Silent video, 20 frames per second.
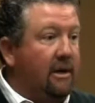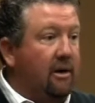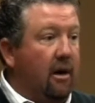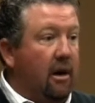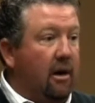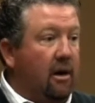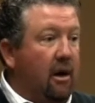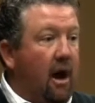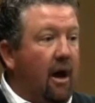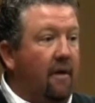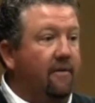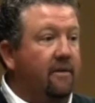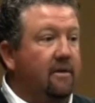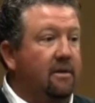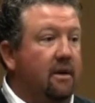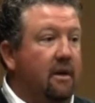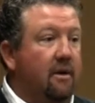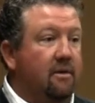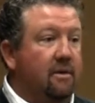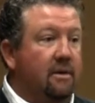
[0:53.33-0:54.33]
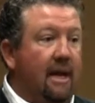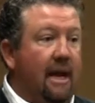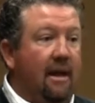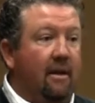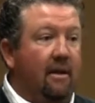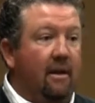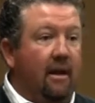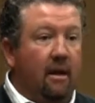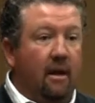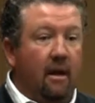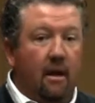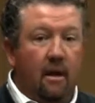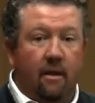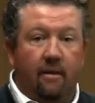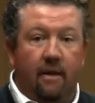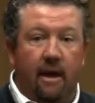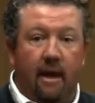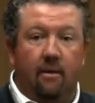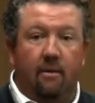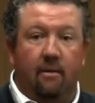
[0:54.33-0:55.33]
to our conference, understanding
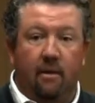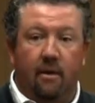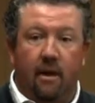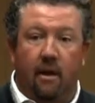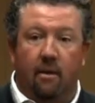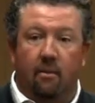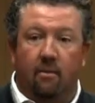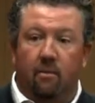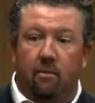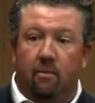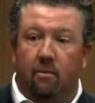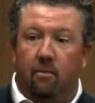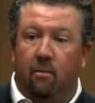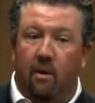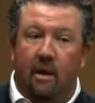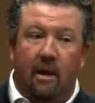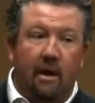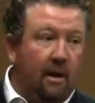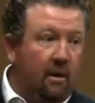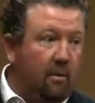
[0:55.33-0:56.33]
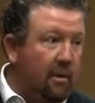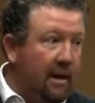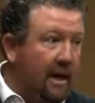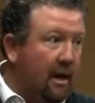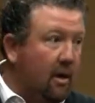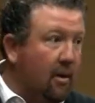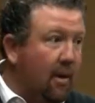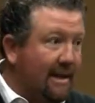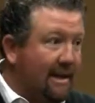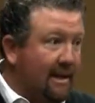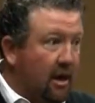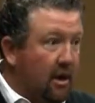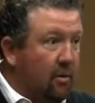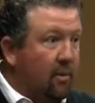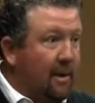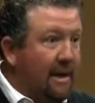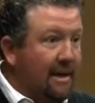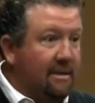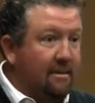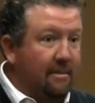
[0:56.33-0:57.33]
that we can go out there
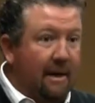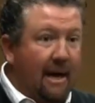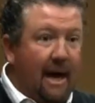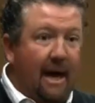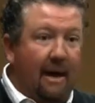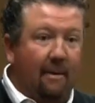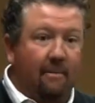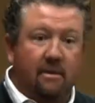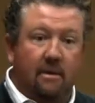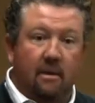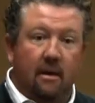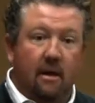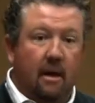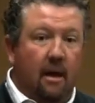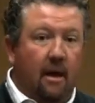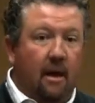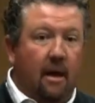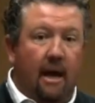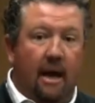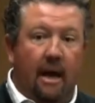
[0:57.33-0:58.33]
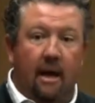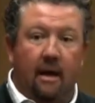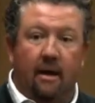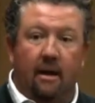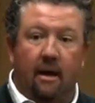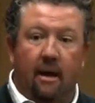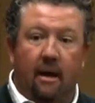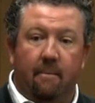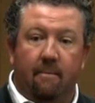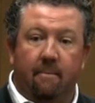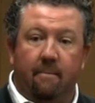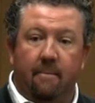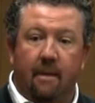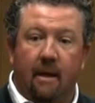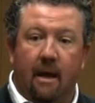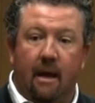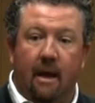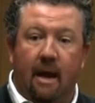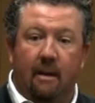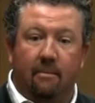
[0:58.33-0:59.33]
and win some games, and
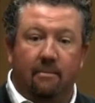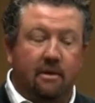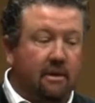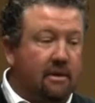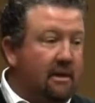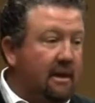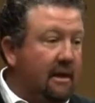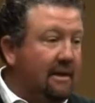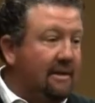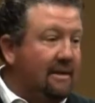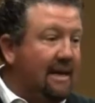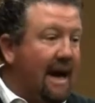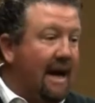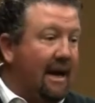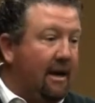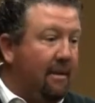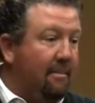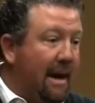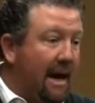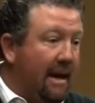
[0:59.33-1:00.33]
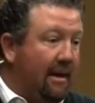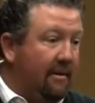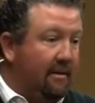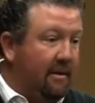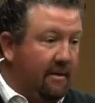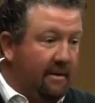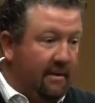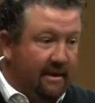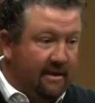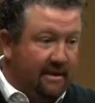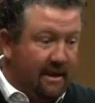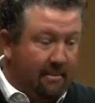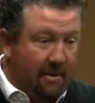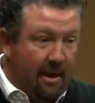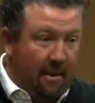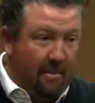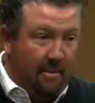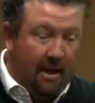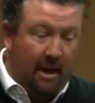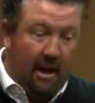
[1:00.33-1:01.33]
I'm just excited about this
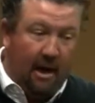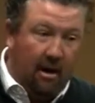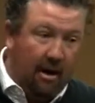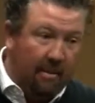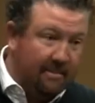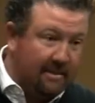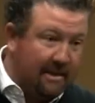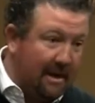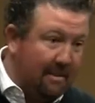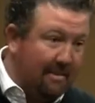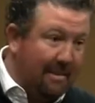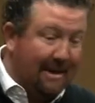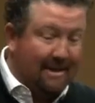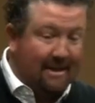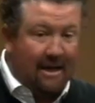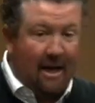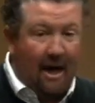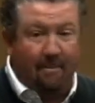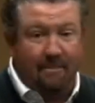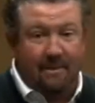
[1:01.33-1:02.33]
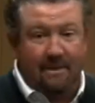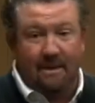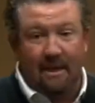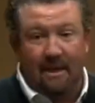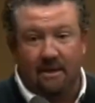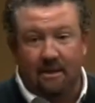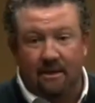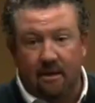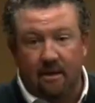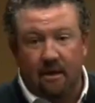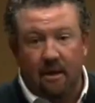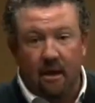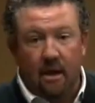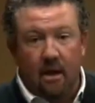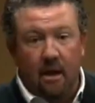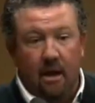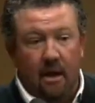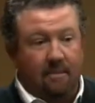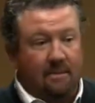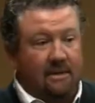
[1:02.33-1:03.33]
upcoming year. I'm excited about the competition.
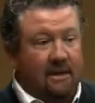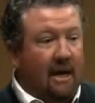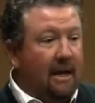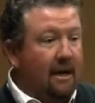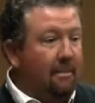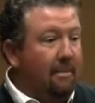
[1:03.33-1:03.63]
I'm excited